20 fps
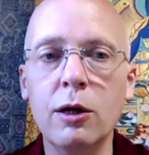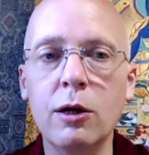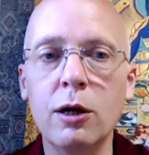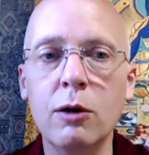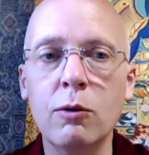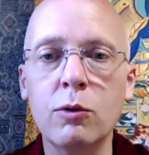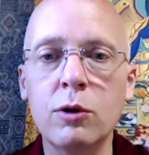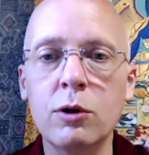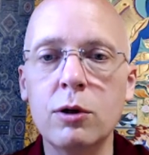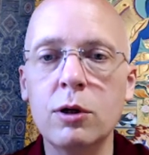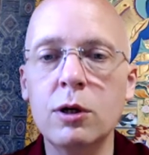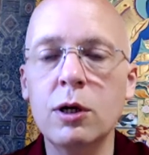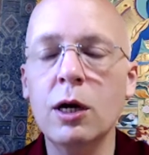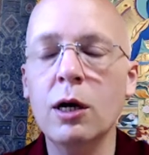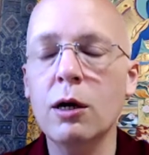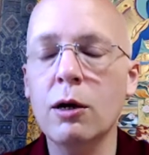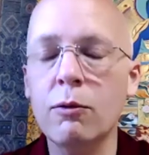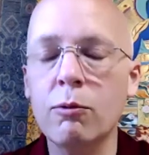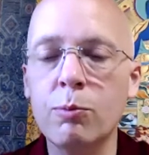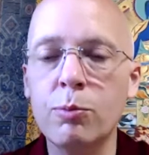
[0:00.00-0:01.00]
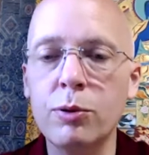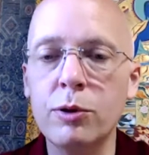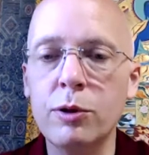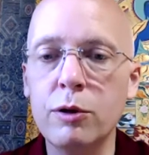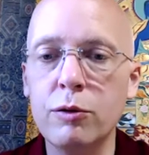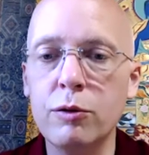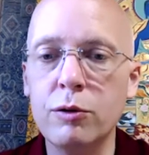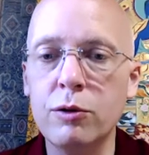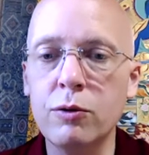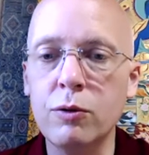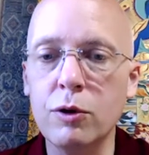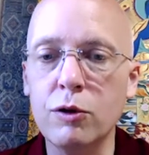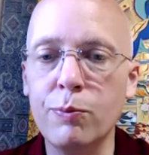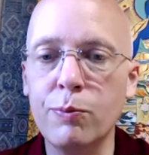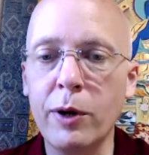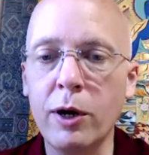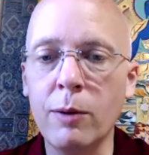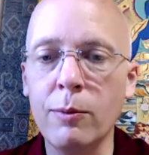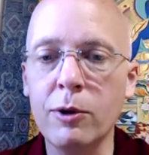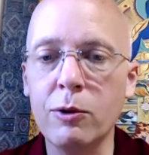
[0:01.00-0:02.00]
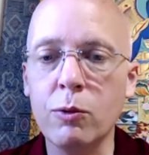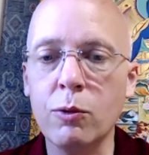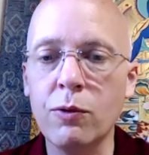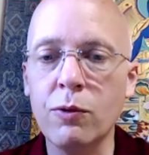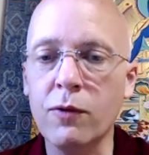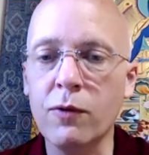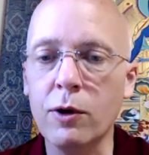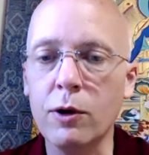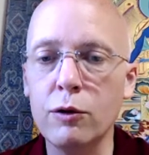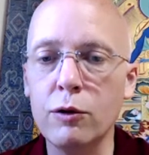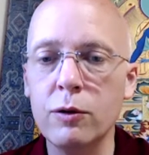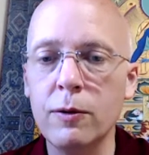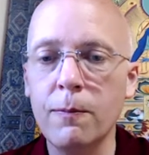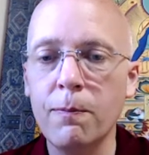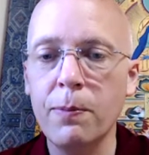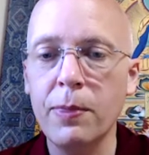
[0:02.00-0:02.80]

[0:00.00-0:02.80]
I, would yeah, please do experiment with verse,